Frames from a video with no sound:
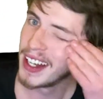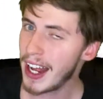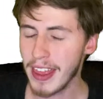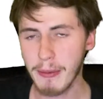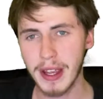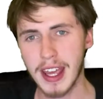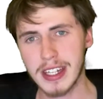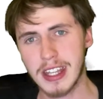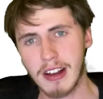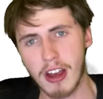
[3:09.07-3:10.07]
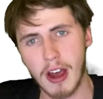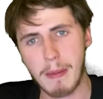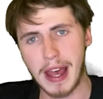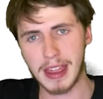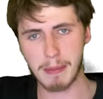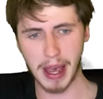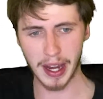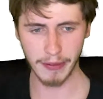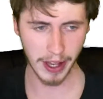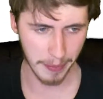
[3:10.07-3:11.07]
And then we get to the co-main, the main
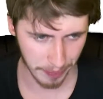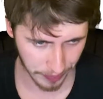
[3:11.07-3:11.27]
event.